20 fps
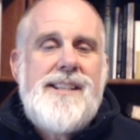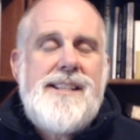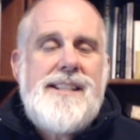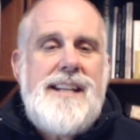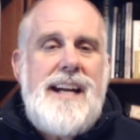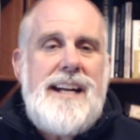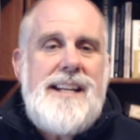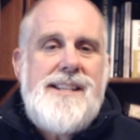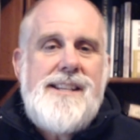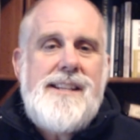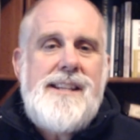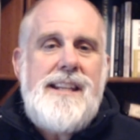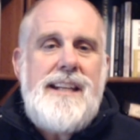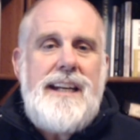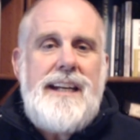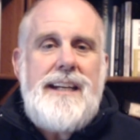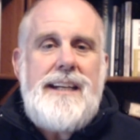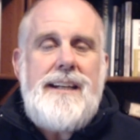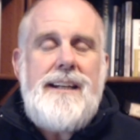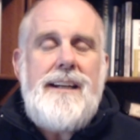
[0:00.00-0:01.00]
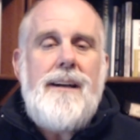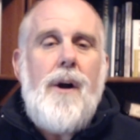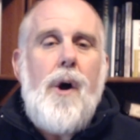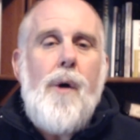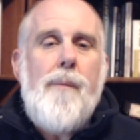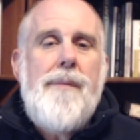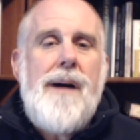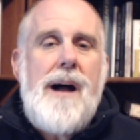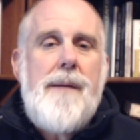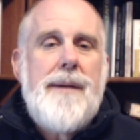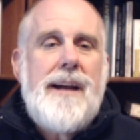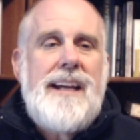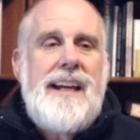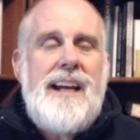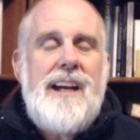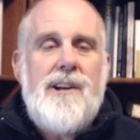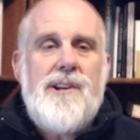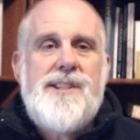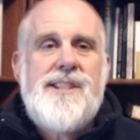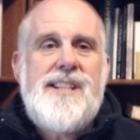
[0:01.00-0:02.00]
states, the
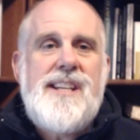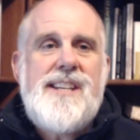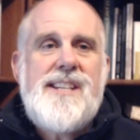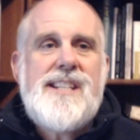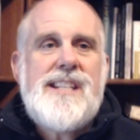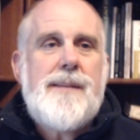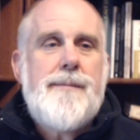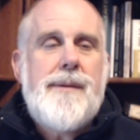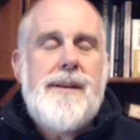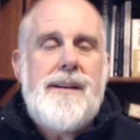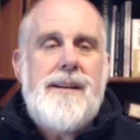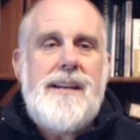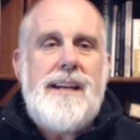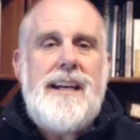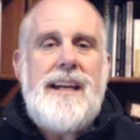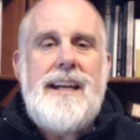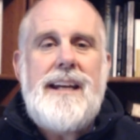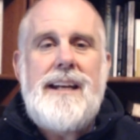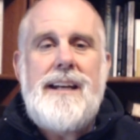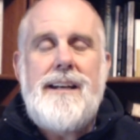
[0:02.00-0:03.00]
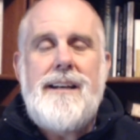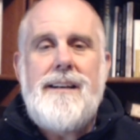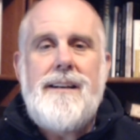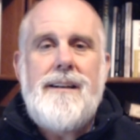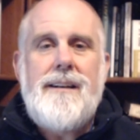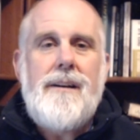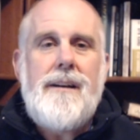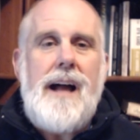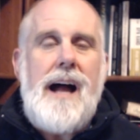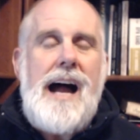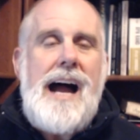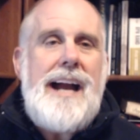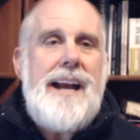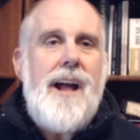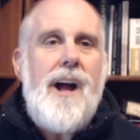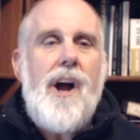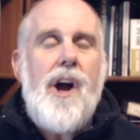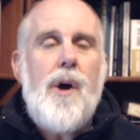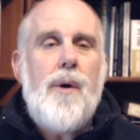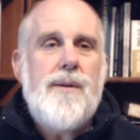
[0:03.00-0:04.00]
Obamacare system in
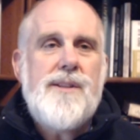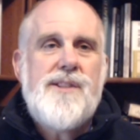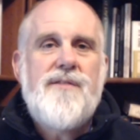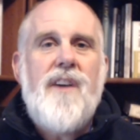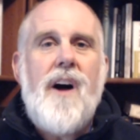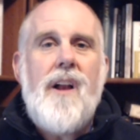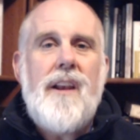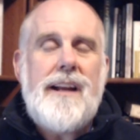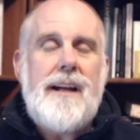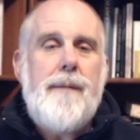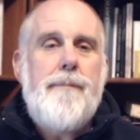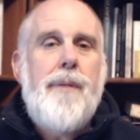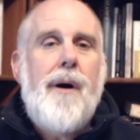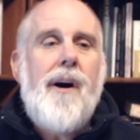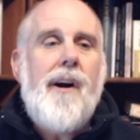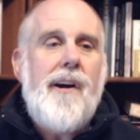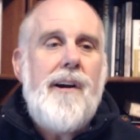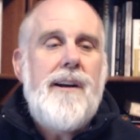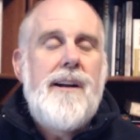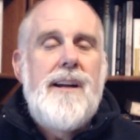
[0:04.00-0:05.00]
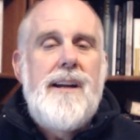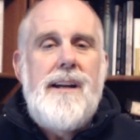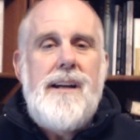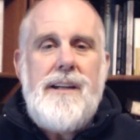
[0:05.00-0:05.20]
Idaho is falling apart.